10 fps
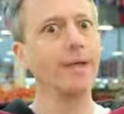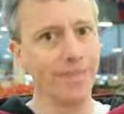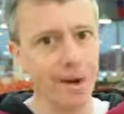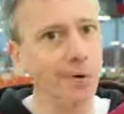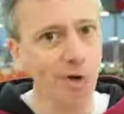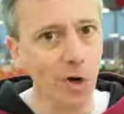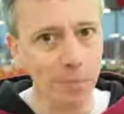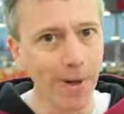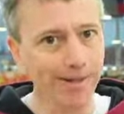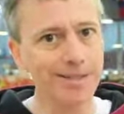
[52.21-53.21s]
They were
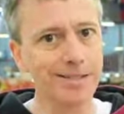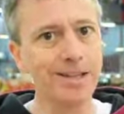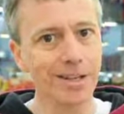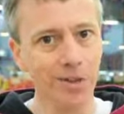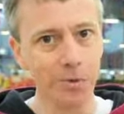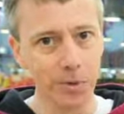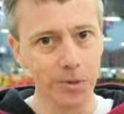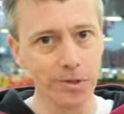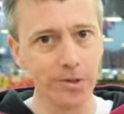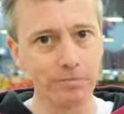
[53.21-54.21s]
nobodies, in other
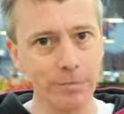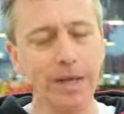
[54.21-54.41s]
words.